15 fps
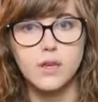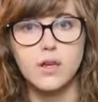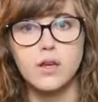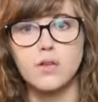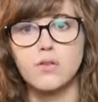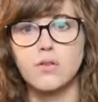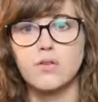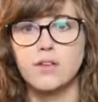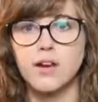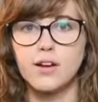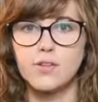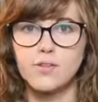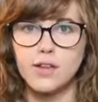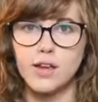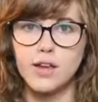So it's kind
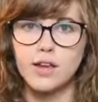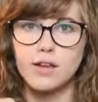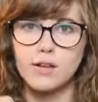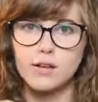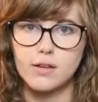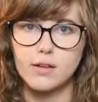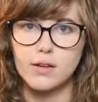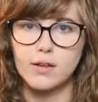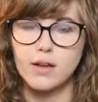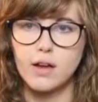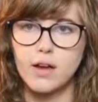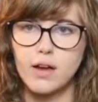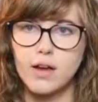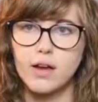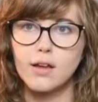of like
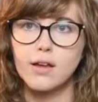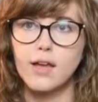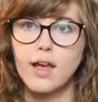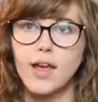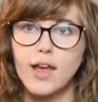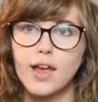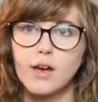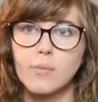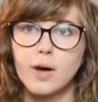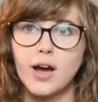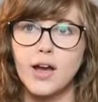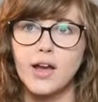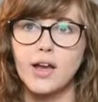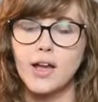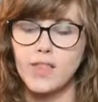A, M,
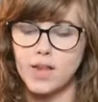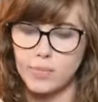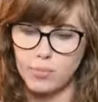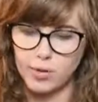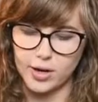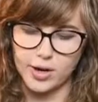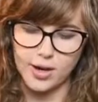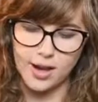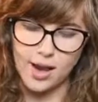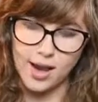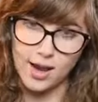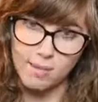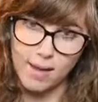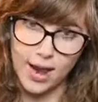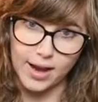I, and then bringing
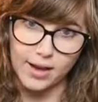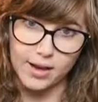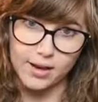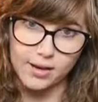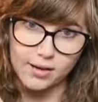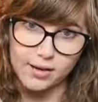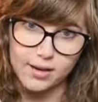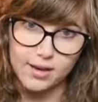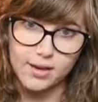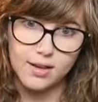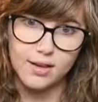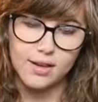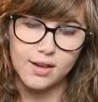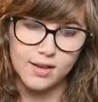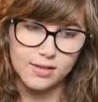A back in.
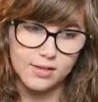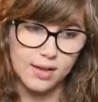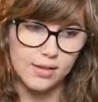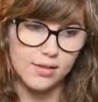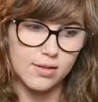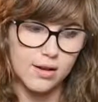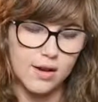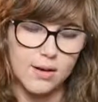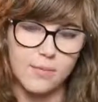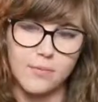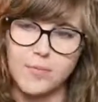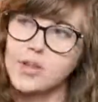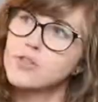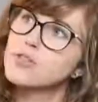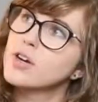
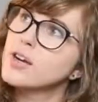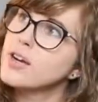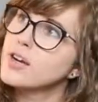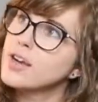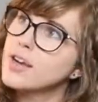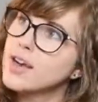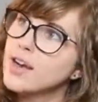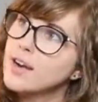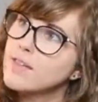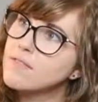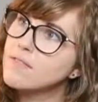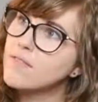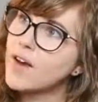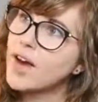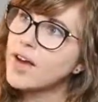It's tricky to get
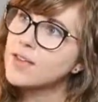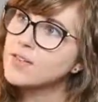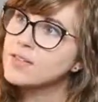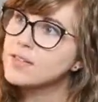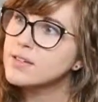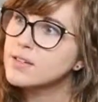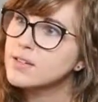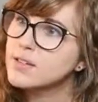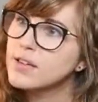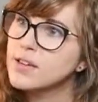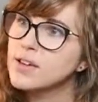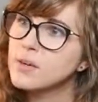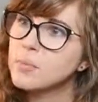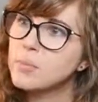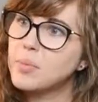fast,
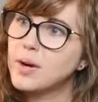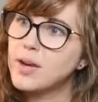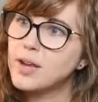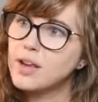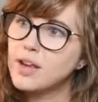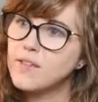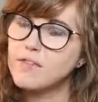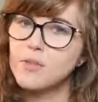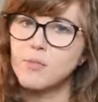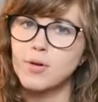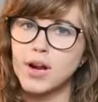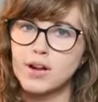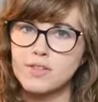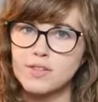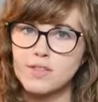but if you
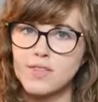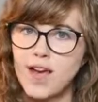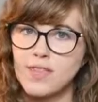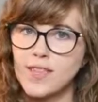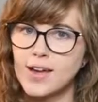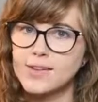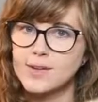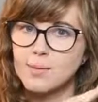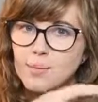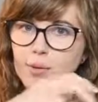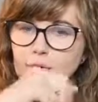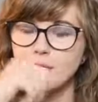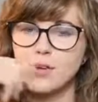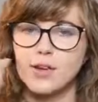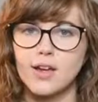practice it at that tempo,
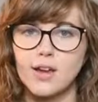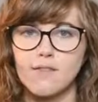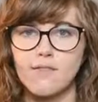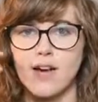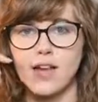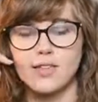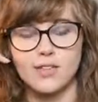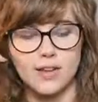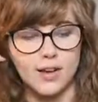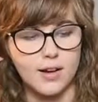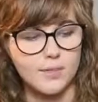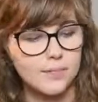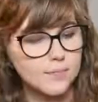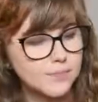you can get it fast again.